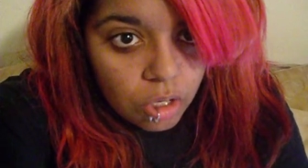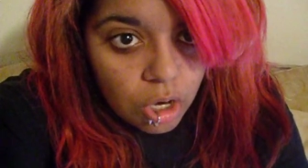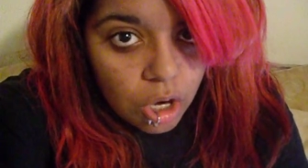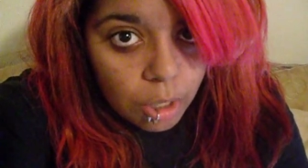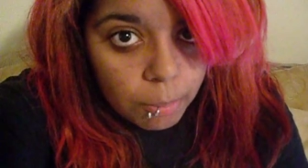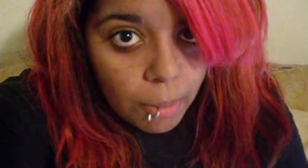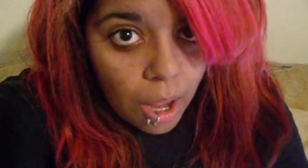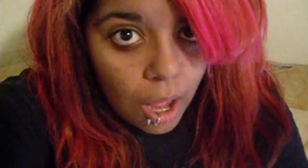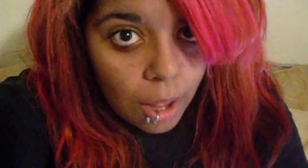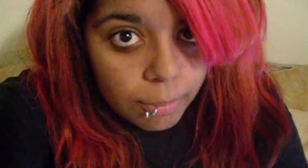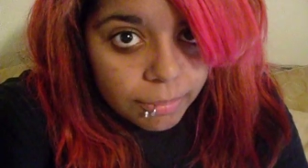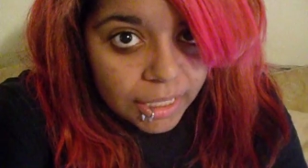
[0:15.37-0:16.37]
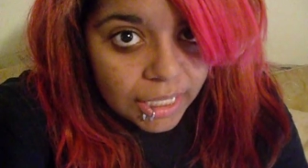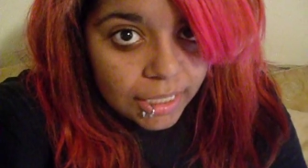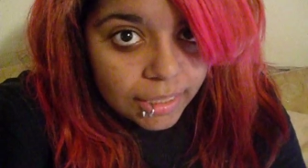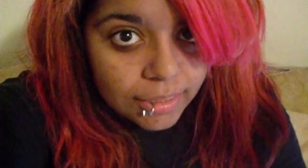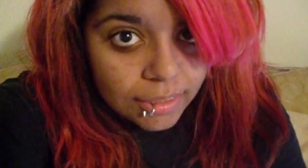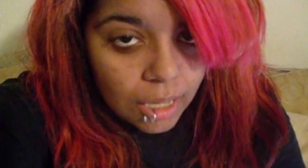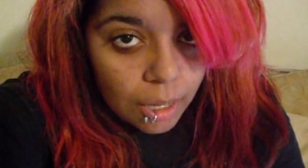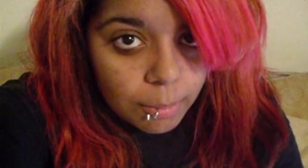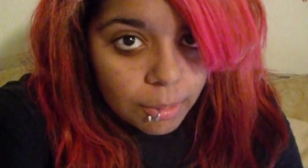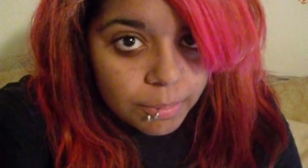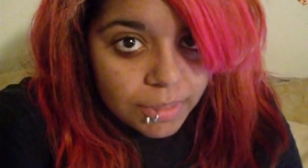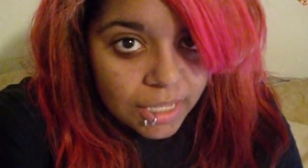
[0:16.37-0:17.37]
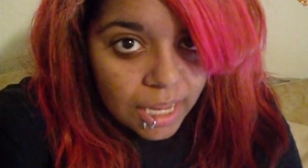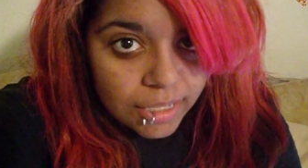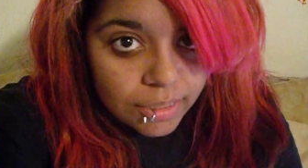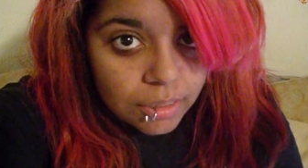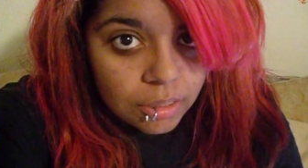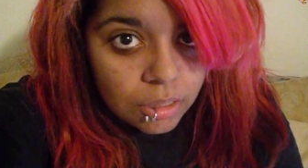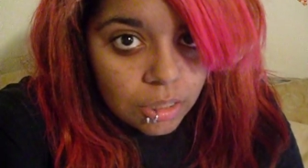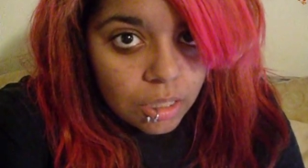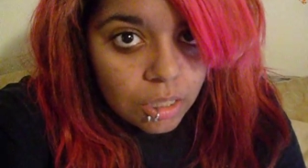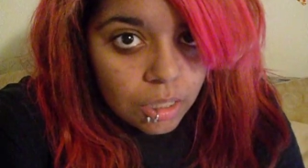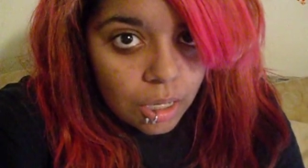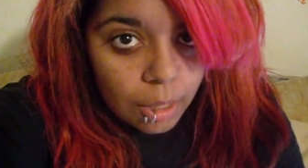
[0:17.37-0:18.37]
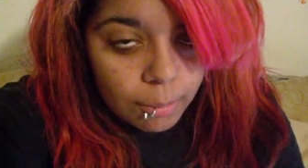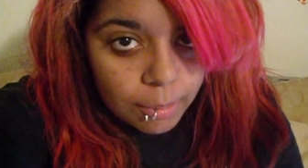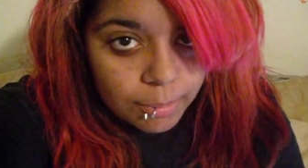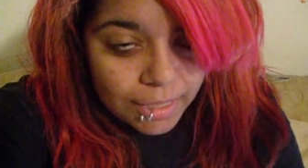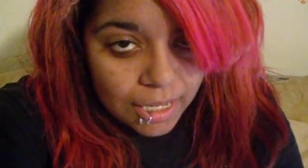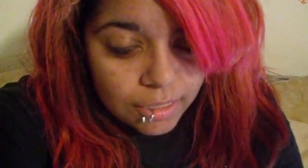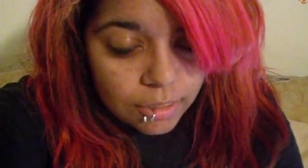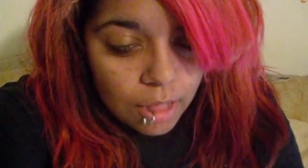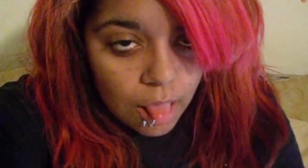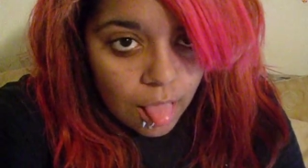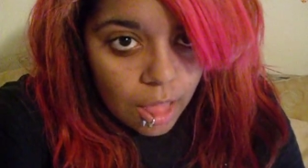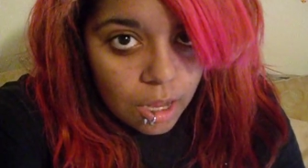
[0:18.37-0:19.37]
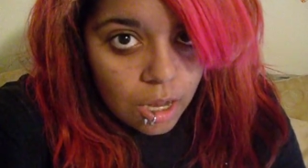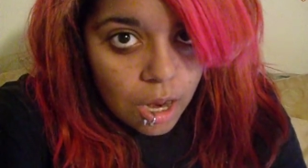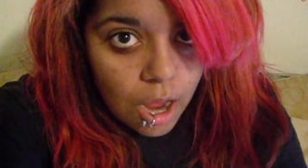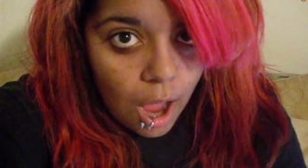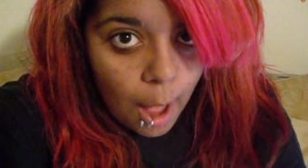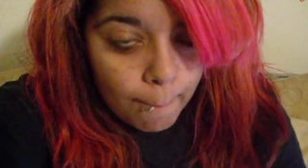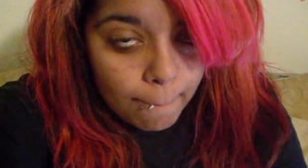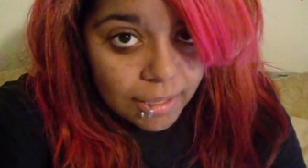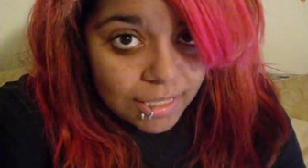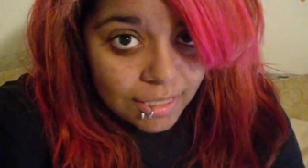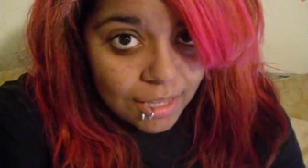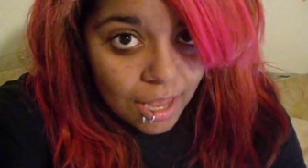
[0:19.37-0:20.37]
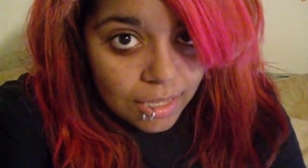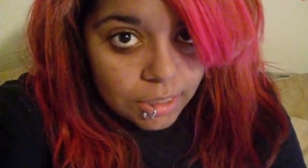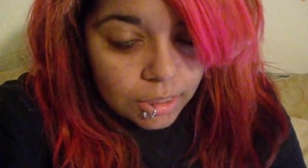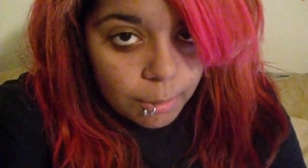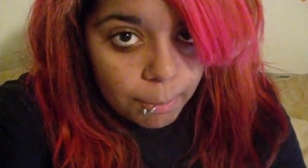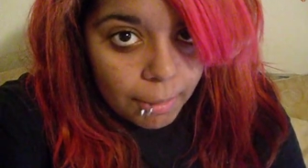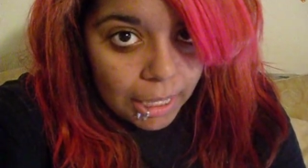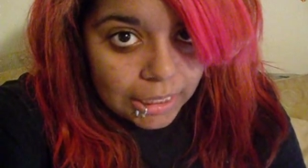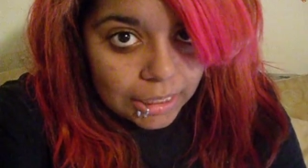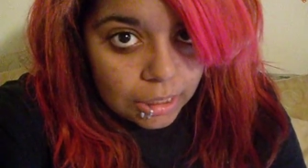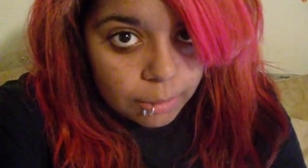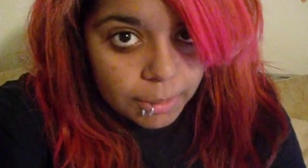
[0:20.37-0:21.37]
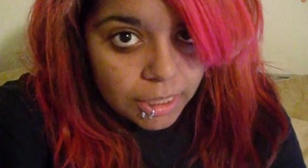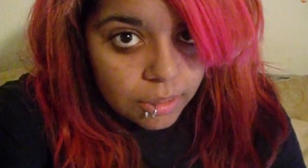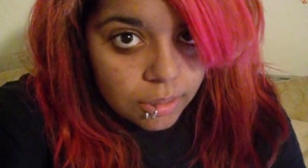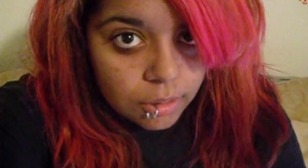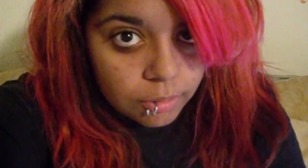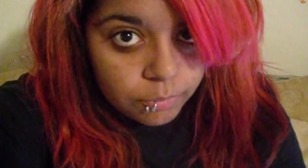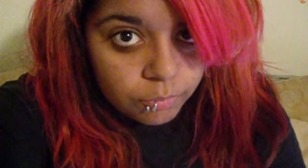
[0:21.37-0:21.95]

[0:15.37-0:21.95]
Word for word: her mom thinks I'm obsessed. I'm obsessed? Ugh. I'm possessed by demons.